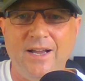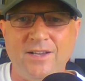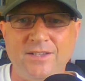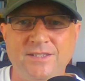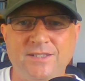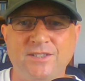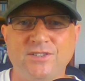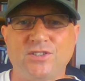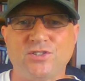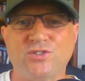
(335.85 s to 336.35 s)

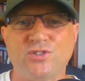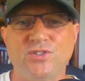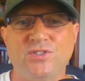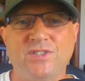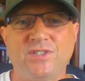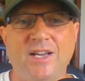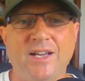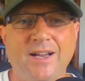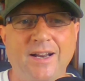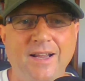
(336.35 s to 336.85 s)
It's
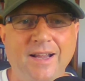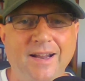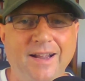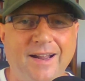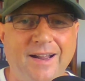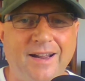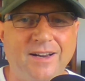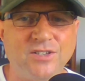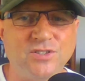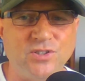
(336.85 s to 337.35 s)
understood that
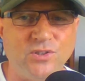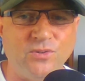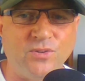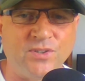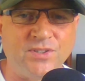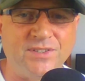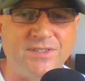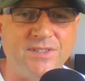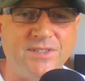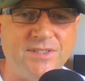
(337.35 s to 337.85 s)
Arsenal
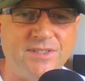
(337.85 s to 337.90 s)
are